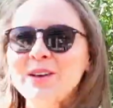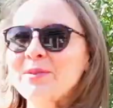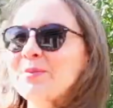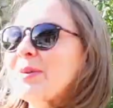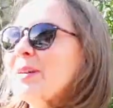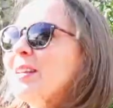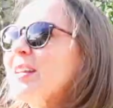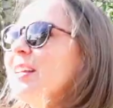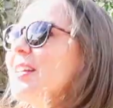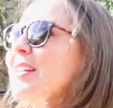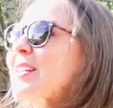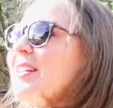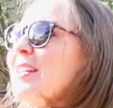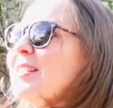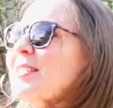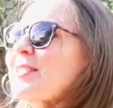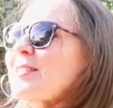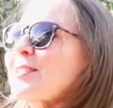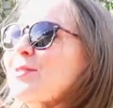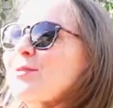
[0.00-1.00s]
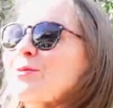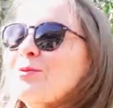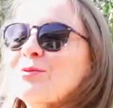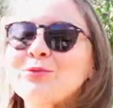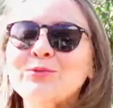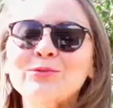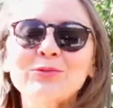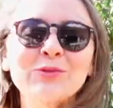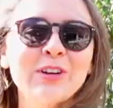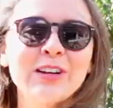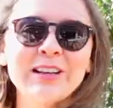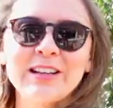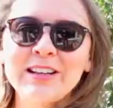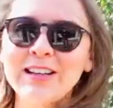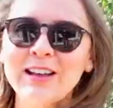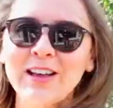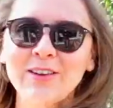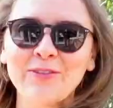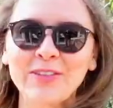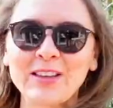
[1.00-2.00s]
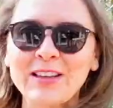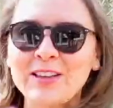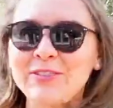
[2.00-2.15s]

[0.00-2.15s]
But it is really lovely.